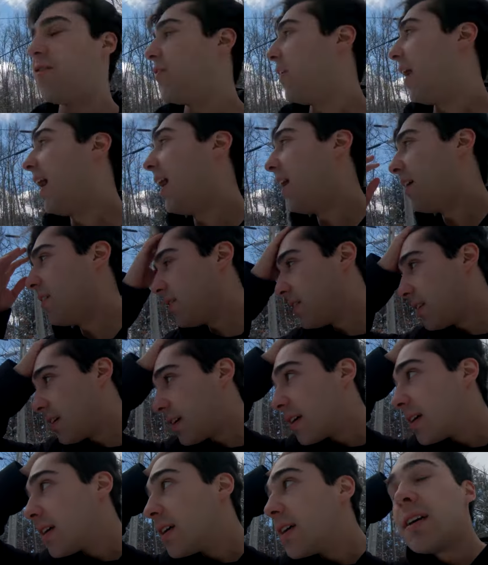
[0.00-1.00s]
found
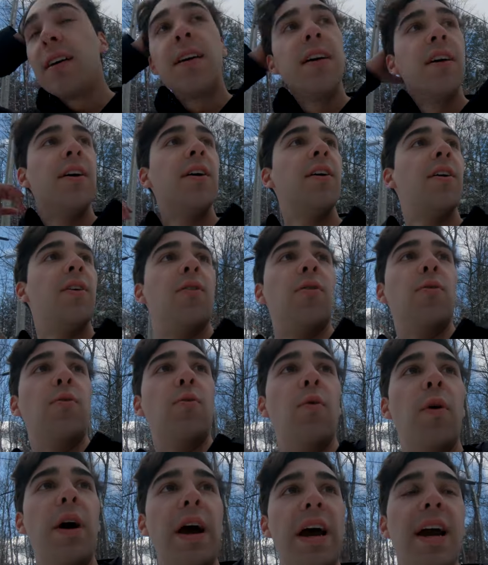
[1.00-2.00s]

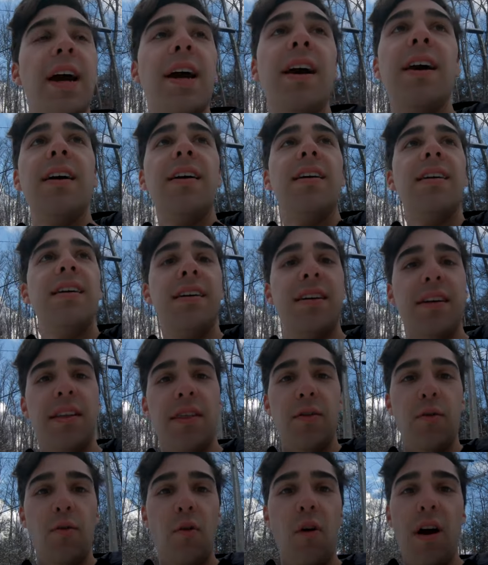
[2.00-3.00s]
where
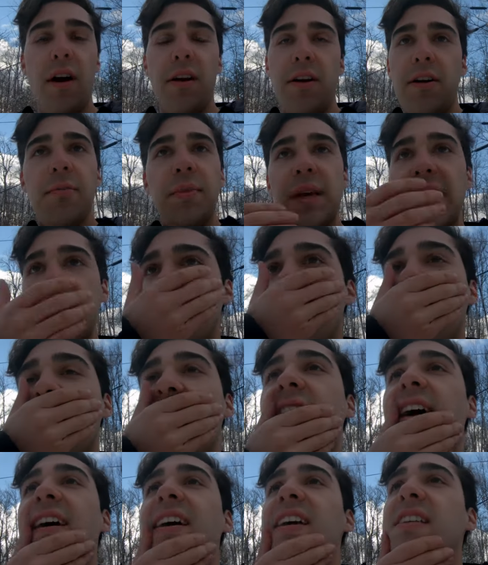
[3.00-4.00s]
the water meets
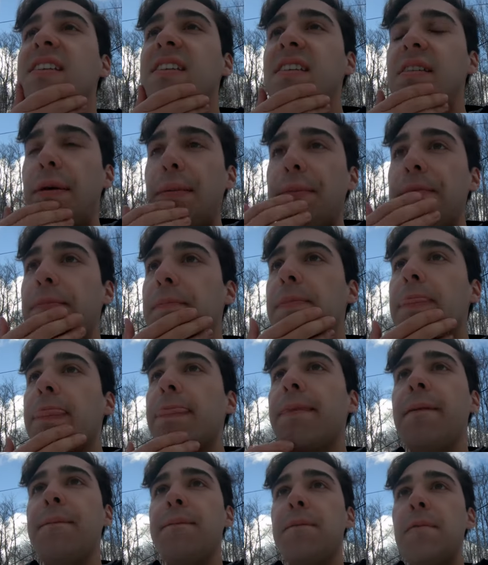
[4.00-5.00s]
the ice,
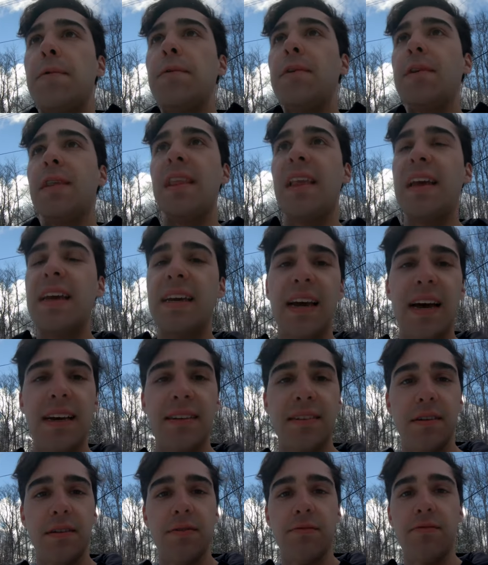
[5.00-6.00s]
where the lake
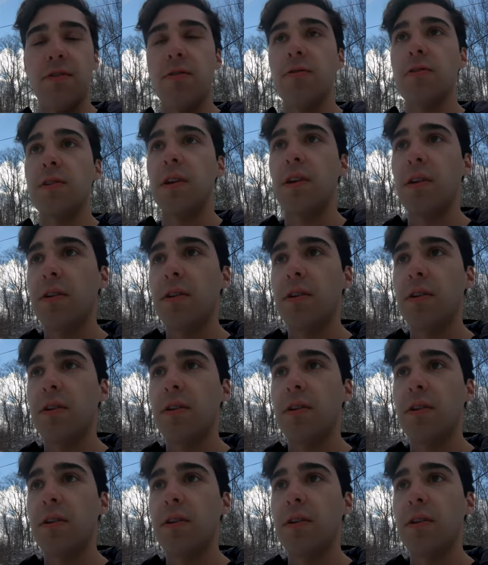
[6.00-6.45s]
hasn't frozen